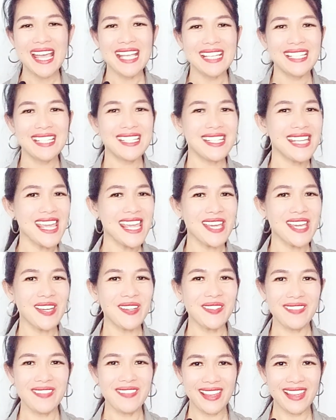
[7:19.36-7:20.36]
See
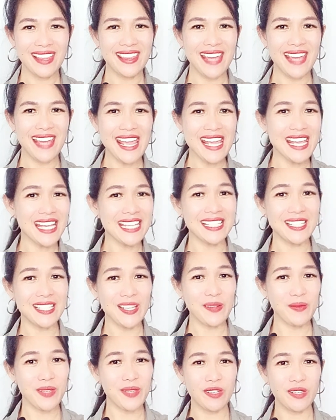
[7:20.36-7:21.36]
you! Thank you
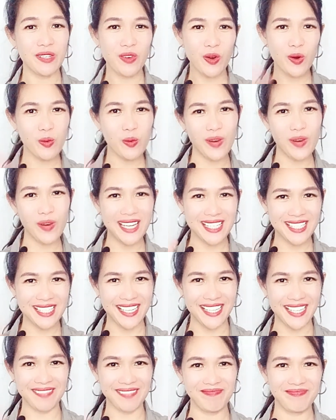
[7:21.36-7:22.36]
so much for
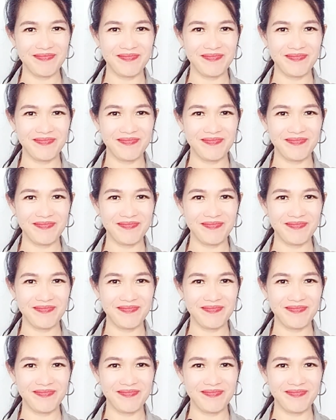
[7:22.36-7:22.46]
watching.